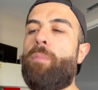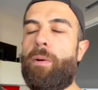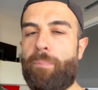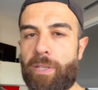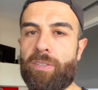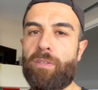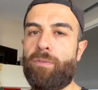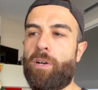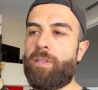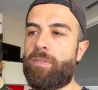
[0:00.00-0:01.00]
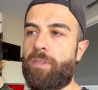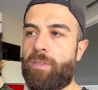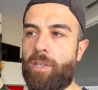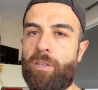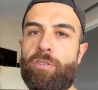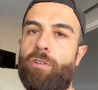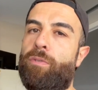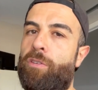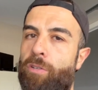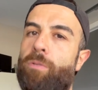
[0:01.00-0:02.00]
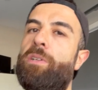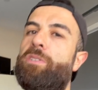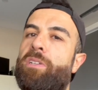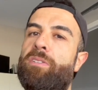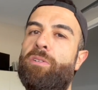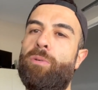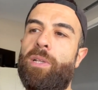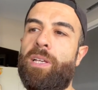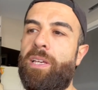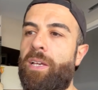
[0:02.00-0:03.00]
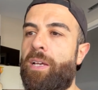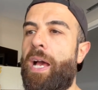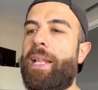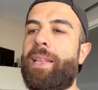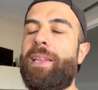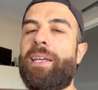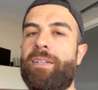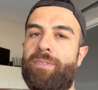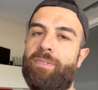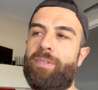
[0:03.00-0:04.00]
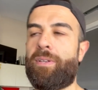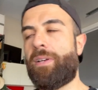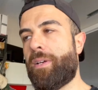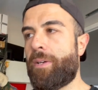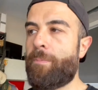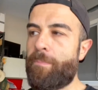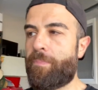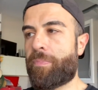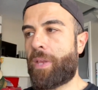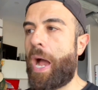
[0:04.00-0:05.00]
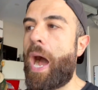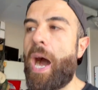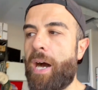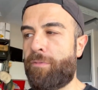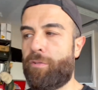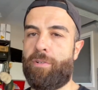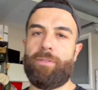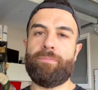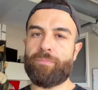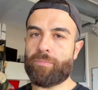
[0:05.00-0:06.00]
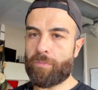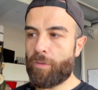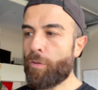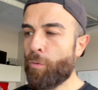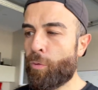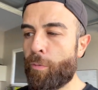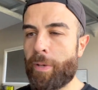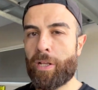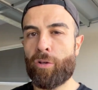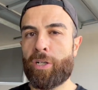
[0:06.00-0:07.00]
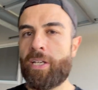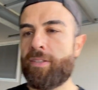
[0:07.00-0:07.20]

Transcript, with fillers: My best advice is get yourself a 2 inch intercooler kit. At least half of it will be a lot